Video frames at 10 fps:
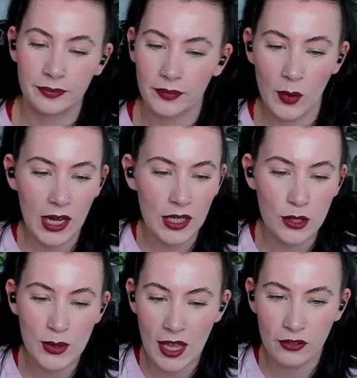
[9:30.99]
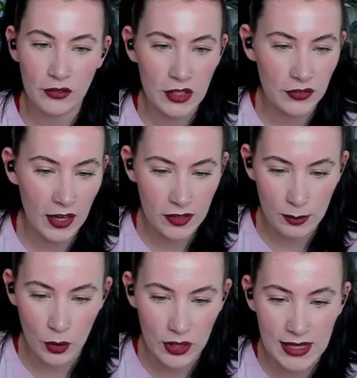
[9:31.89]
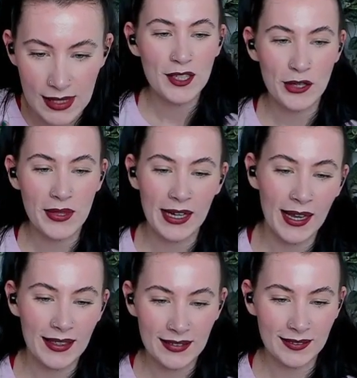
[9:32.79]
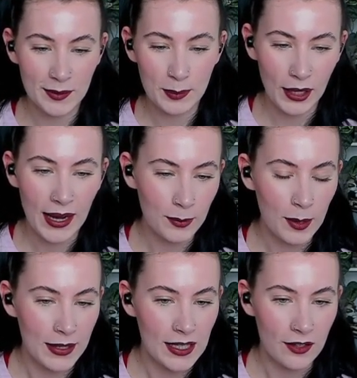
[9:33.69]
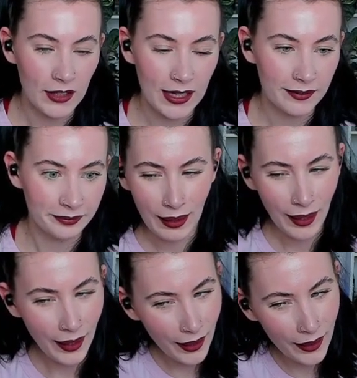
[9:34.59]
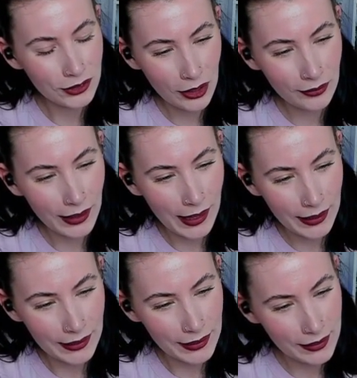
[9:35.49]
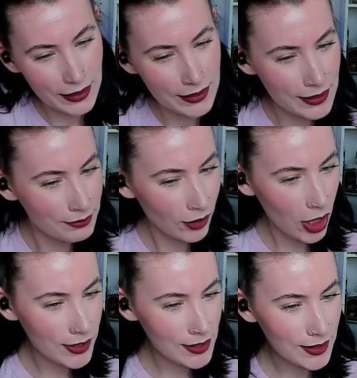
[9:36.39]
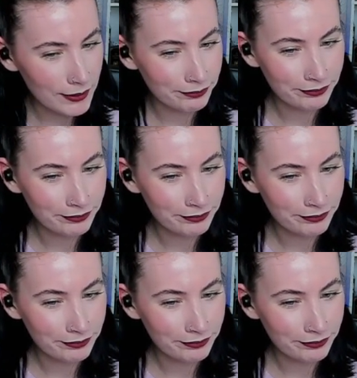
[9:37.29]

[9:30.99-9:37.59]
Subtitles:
We got to use that 55 simoleons so that I can brag about myself again. I don't like any of these, honestly.